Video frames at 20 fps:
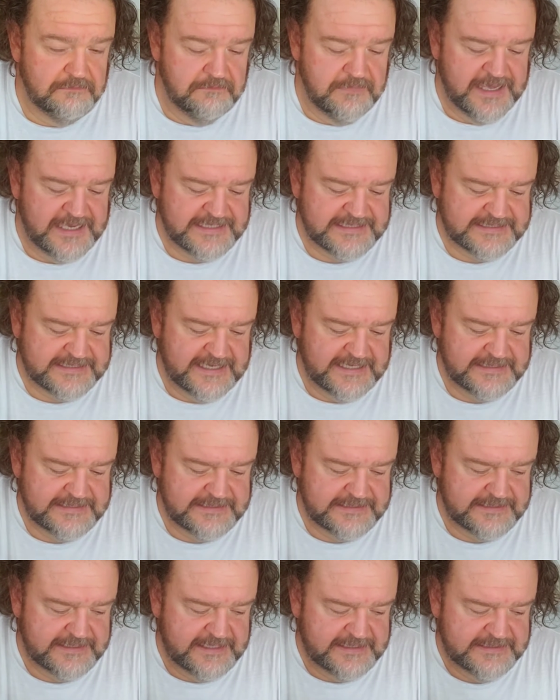makes
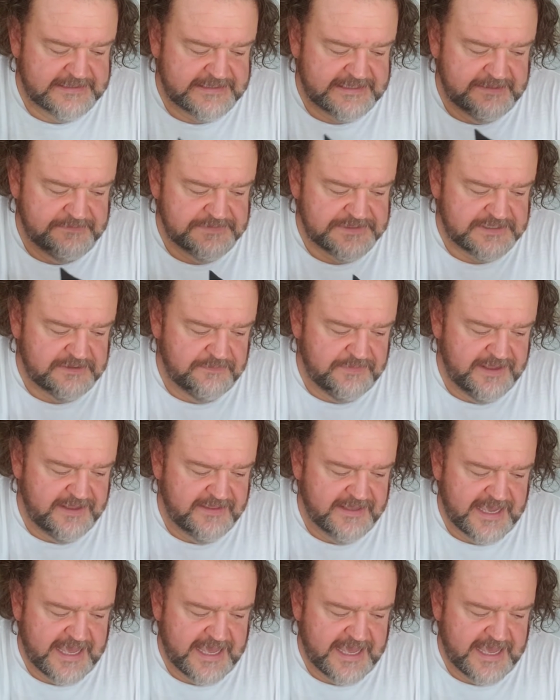sense and seems to be the